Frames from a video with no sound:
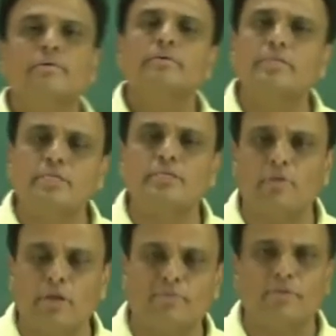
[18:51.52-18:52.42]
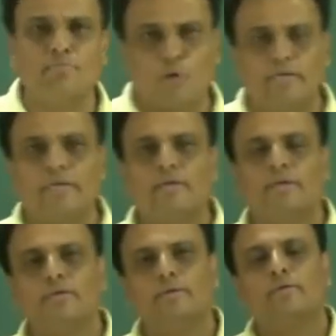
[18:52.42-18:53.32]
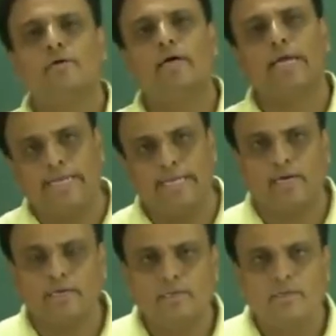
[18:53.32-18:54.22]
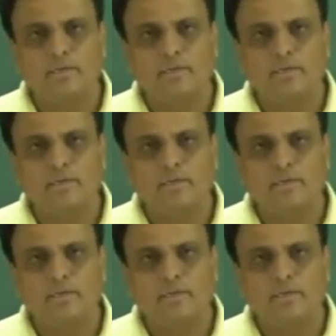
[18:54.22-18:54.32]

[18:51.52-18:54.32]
This is one of the important idea